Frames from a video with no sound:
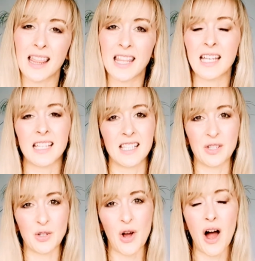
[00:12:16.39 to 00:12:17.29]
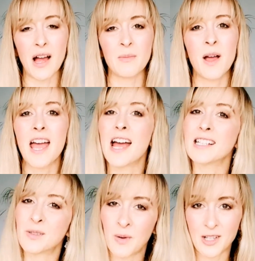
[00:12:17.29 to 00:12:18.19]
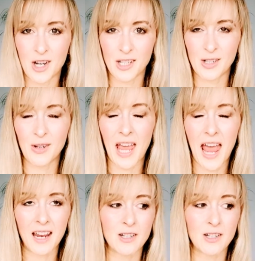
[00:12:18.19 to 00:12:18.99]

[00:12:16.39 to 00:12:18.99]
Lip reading: this time as much as you can.